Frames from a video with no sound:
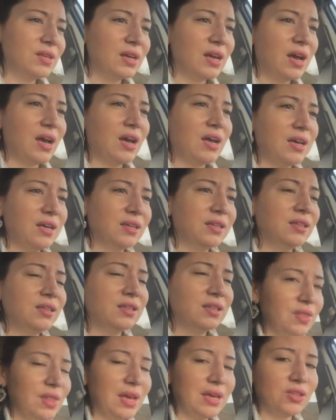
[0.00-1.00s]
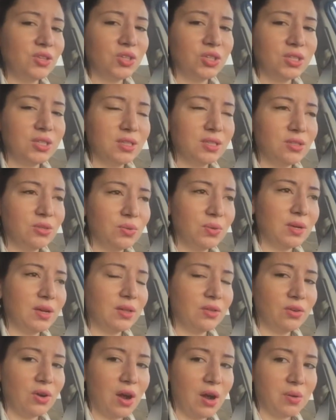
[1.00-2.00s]
the guy. That turned into
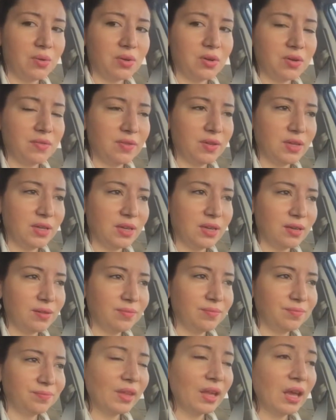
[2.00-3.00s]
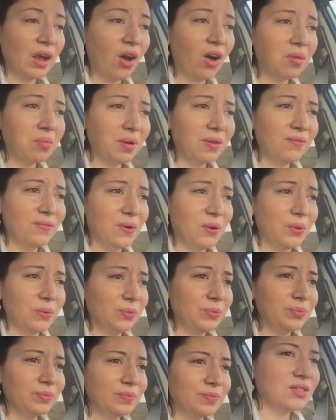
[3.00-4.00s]
another hour of editing on my phone.